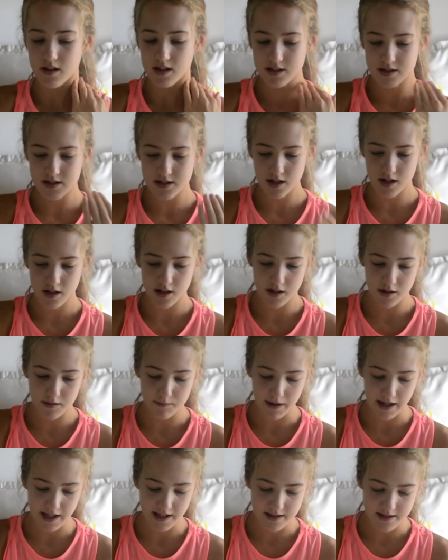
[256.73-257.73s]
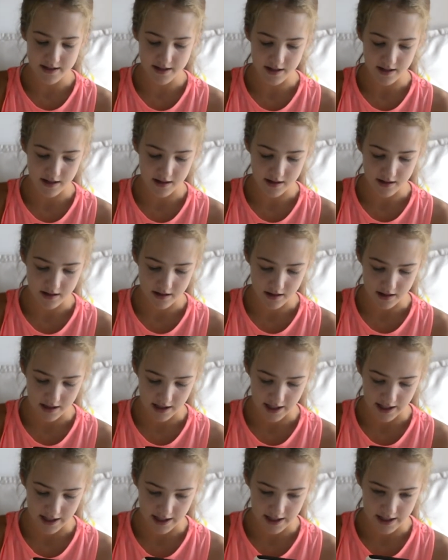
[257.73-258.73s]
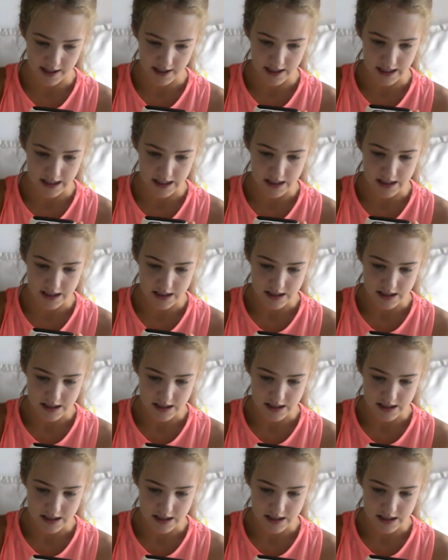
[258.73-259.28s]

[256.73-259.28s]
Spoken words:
So basically,